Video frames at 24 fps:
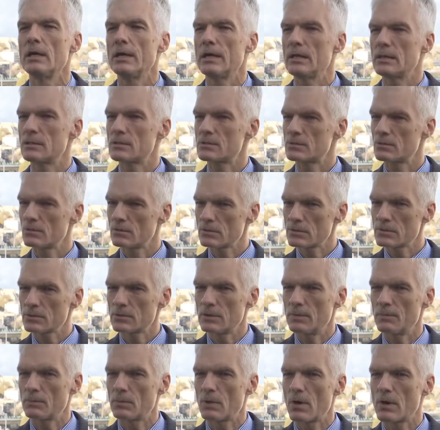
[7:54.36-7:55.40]
It's also
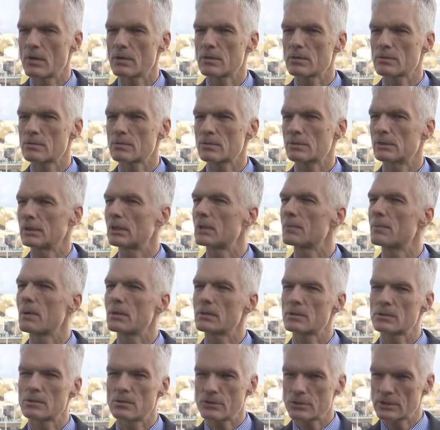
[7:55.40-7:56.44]
important to think
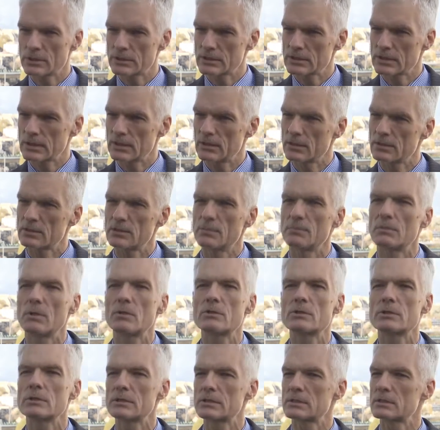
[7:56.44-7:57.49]
about social skills,
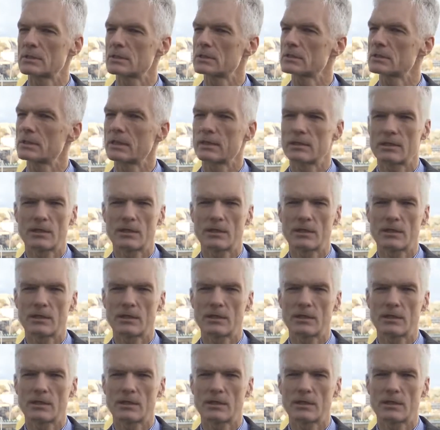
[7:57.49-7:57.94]
emotional skills,